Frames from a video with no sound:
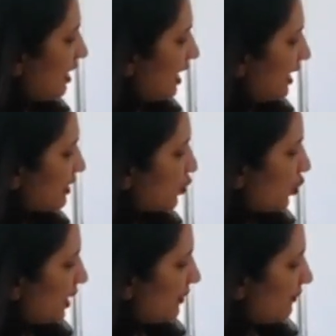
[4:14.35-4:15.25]
as
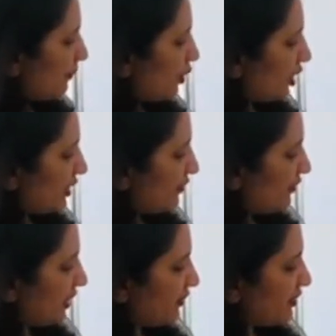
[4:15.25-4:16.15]

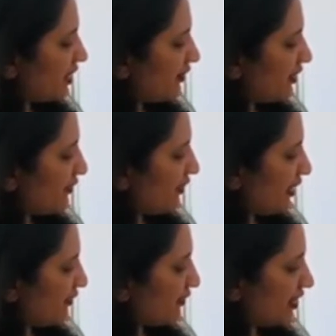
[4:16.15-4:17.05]

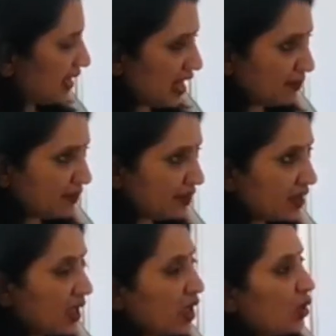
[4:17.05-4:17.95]
1.575 grams,